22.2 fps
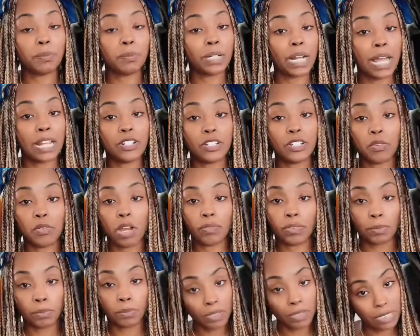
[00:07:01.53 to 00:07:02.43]
but I do
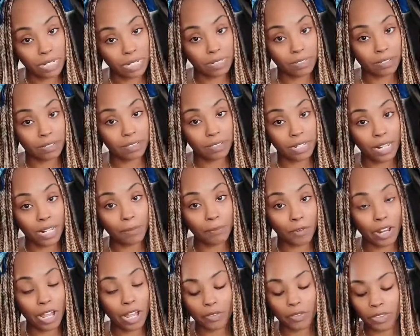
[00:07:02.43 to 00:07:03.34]
have to put that
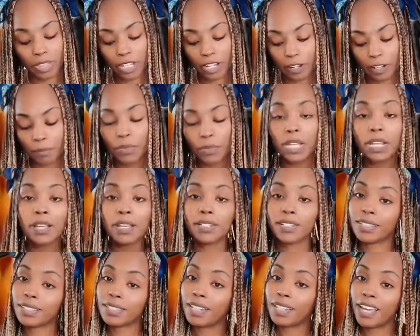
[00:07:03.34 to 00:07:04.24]
disclaimer out there
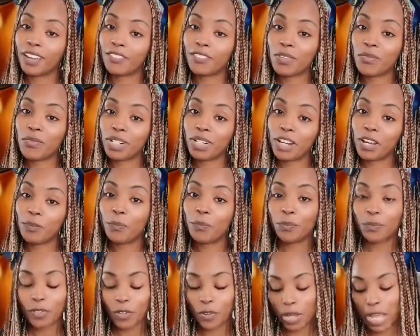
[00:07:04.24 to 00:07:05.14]
just to let everyone
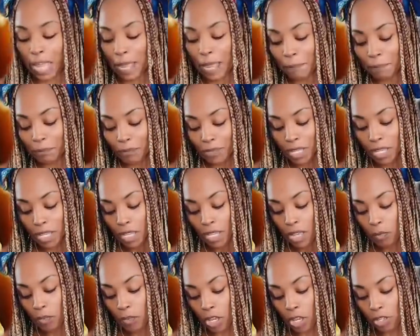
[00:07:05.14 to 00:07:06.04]
know. Okay,
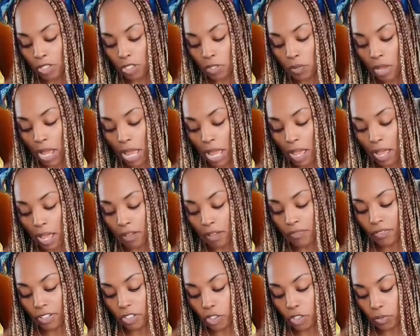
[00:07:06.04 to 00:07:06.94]
we also
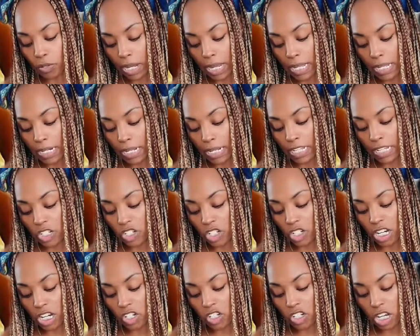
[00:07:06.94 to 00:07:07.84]
have trade,
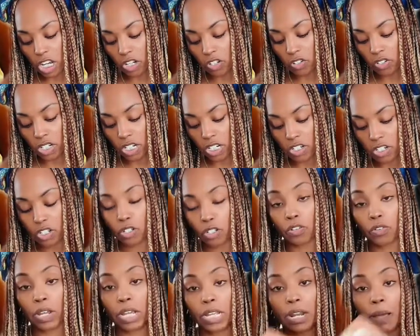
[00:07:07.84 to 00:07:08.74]
exchange energy
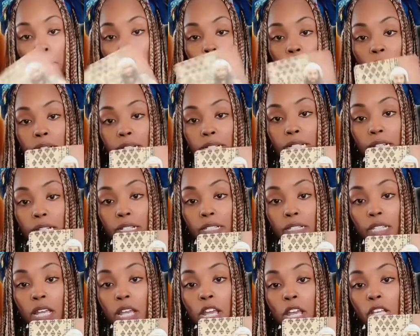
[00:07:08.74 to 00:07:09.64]
to create
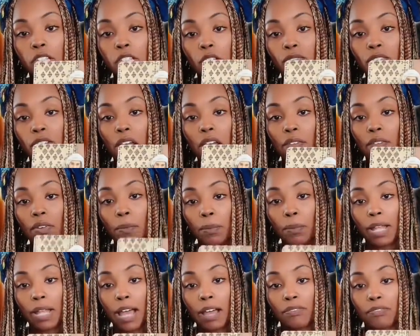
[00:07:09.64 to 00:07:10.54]
abundance. So if you have
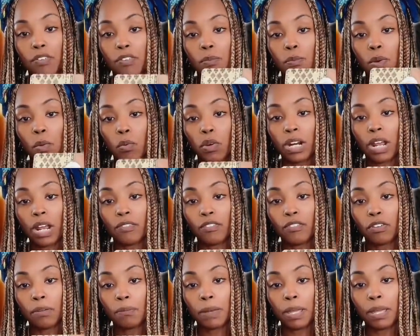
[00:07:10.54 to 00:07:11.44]
a platform or
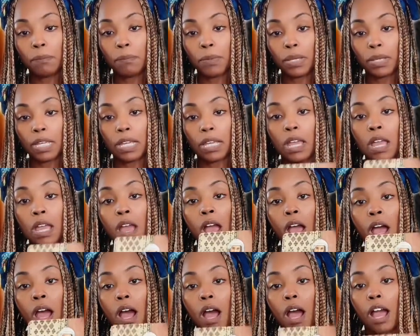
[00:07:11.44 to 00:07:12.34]
whatever it may
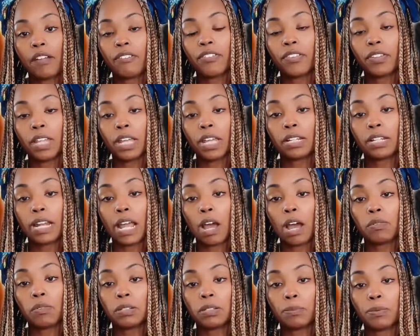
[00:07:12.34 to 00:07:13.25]
be, I feel like
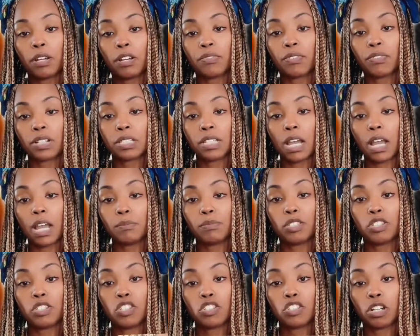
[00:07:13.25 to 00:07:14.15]
now is the perfect
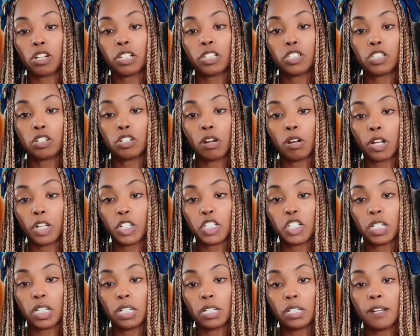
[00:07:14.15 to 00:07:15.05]
time to start
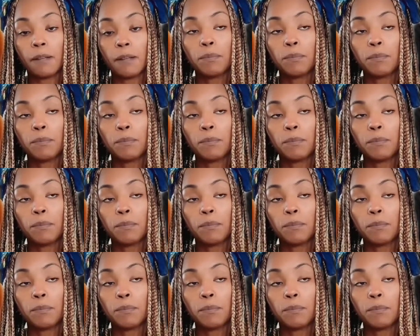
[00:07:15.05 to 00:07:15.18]
charging